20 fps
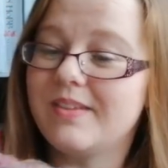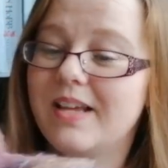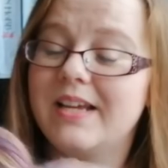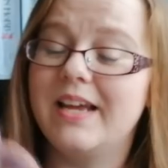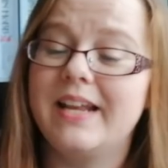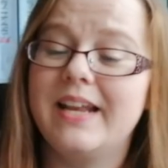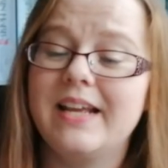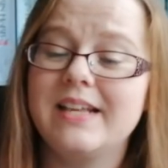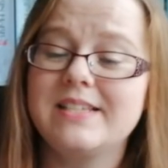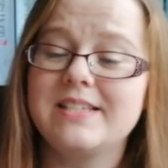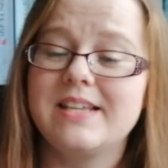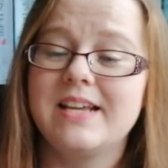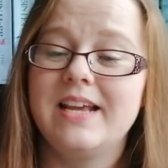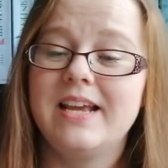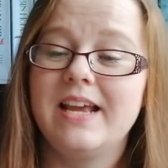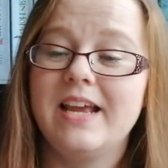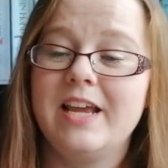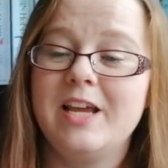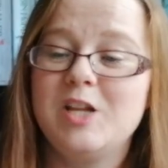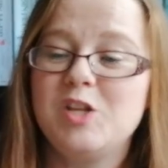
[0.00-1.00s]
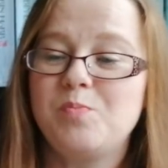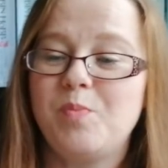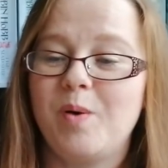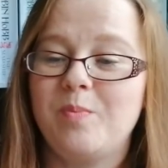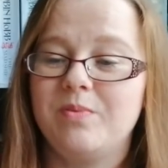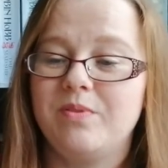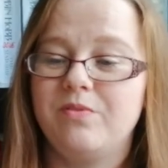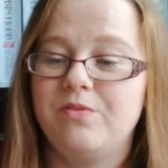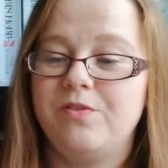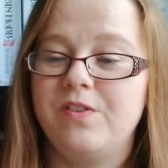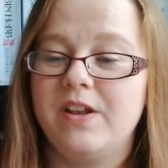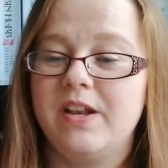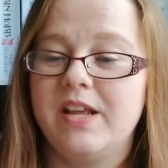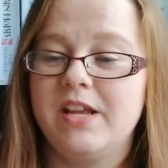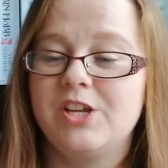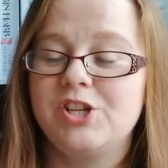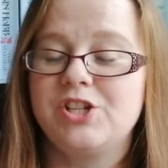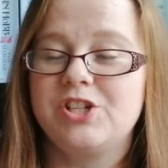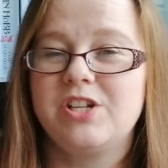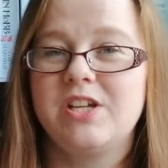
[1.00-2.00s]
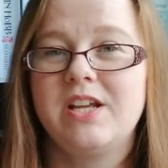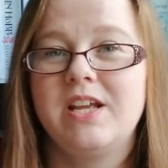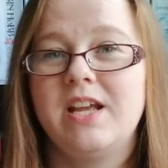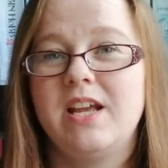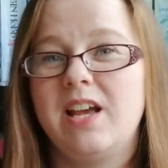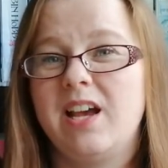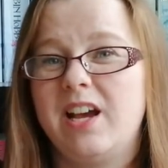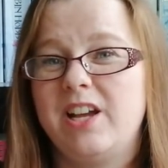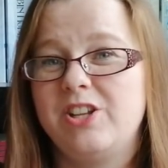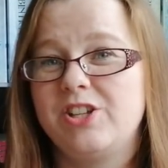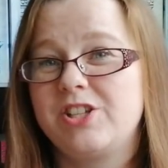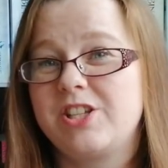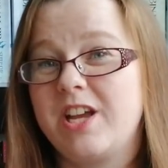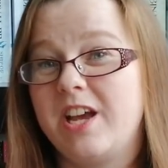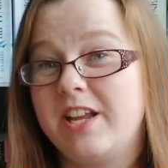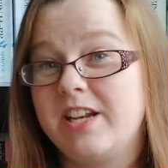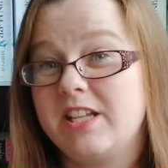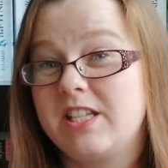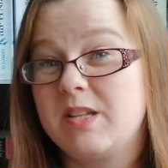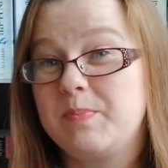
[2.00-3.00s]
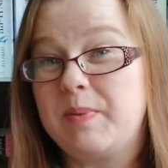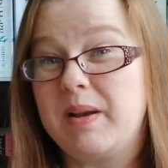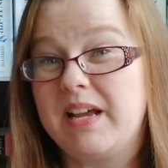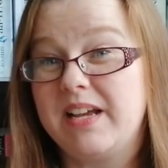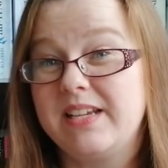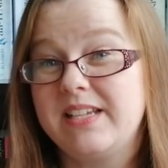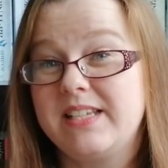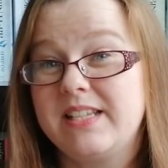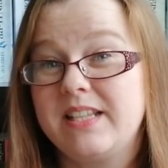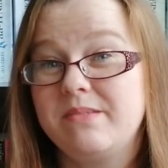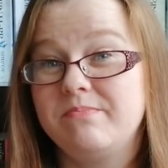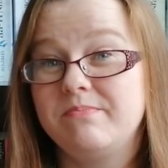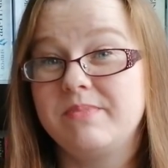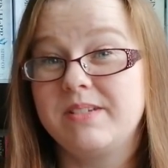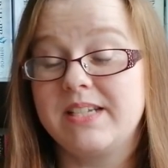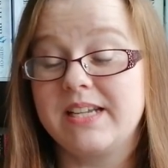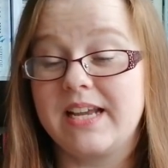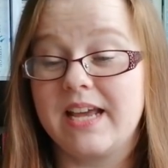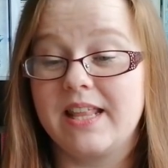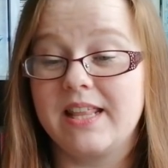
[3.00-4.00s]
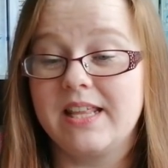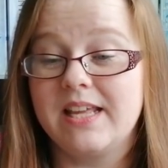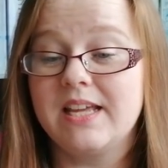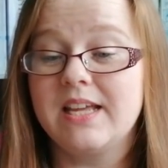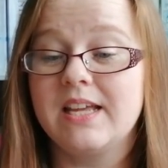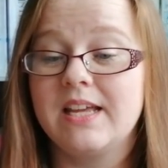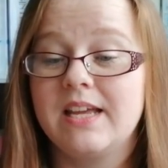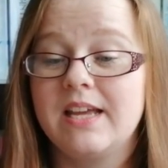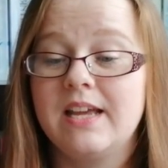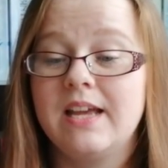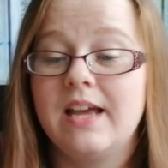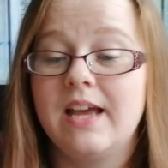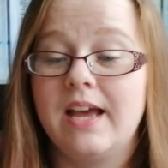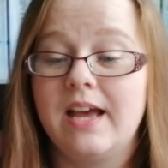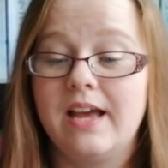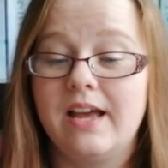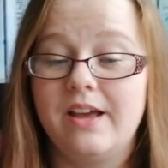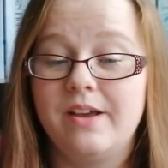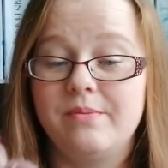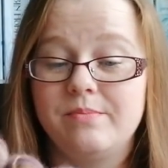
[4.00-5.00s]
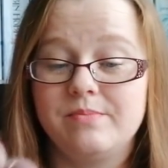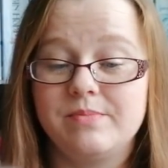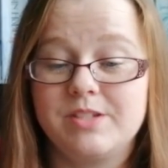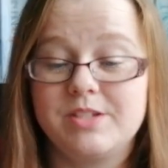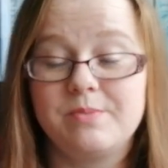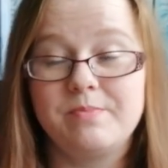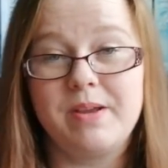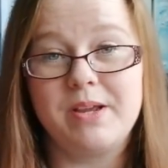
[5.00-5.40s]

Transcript: And as each bobbin finished, I just kind of spliced them together to